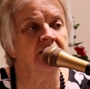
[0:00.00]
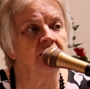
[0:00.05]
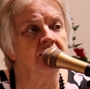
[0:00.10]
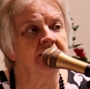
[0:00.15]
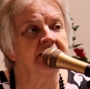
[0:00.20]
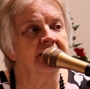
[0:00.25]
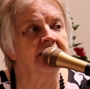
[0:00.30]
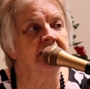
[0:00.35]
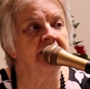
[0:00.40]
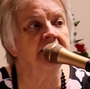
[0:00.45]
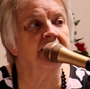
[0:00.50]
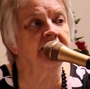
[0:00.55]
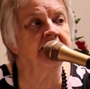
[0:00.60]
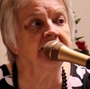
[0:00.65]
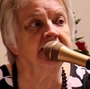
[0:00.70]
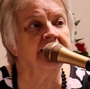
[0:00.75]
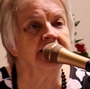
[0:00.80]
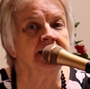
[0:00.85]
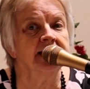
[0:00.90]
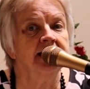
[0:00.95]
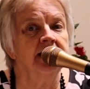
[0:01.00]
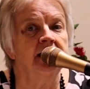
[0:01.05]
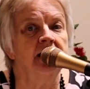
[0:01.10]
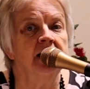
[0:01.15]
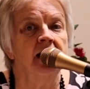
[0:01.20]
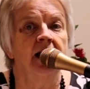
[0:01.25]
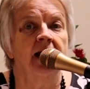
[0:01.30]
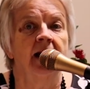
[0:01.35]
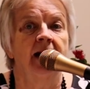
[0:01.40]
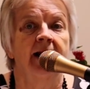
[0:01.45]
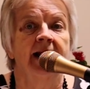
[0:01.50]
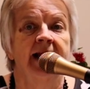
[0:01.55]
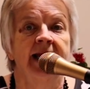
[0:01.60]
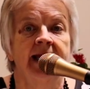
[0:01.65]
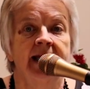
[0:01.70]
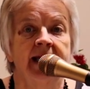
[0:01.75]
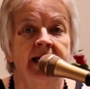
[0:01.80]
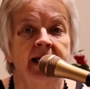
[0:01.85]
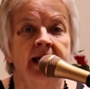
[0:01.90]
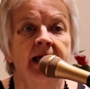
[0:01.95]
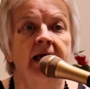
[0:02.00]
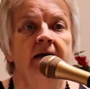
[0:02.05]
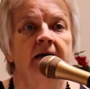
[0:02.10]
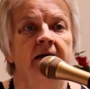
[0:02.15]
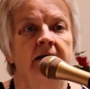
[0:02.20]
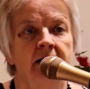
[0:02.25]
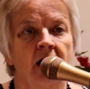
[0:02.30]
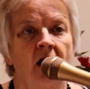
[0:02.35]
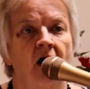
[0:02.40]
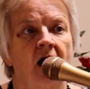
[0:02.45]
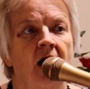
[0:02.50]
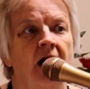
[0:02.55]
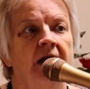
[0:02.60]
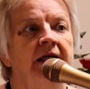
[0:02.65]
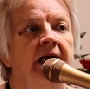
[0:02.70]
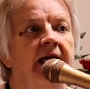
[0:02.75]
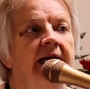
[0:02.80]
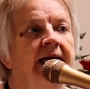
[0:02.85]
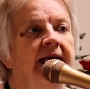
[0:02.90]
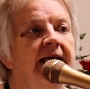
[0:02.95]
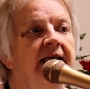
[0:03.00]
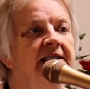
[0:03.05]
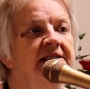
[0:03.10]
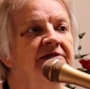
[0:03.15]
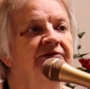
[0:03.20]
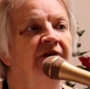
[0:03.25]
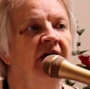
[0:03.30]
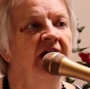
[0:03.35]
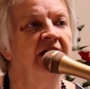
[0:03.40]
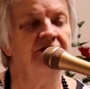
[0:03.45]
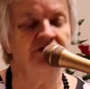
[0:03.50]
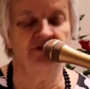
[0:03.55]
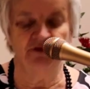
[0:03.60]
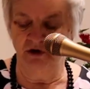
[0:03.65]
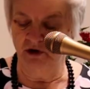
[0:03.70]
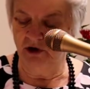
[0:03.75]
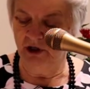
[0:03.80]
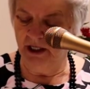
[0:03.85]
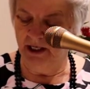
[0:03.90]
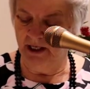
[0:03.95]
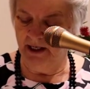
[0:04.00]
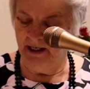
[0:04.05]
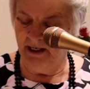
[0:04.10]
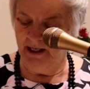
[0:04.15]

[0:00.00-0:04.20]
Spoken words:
our sins, he, God, is faithful